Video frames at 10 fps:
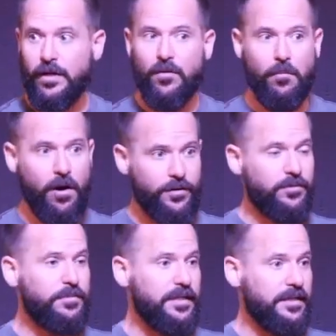Martyred
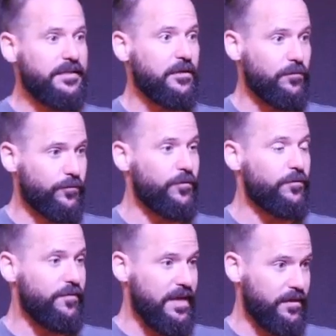meaning killed for their
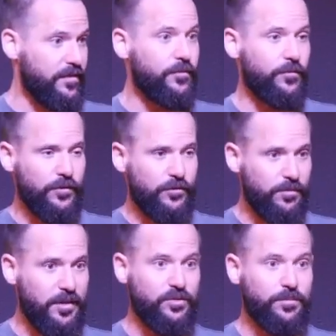faith. during the
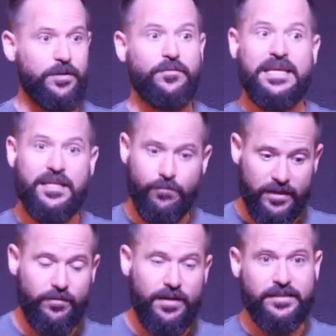tribulation period. They get
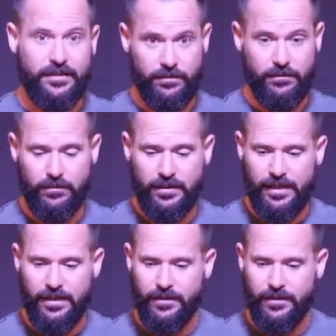resurrected. Okay?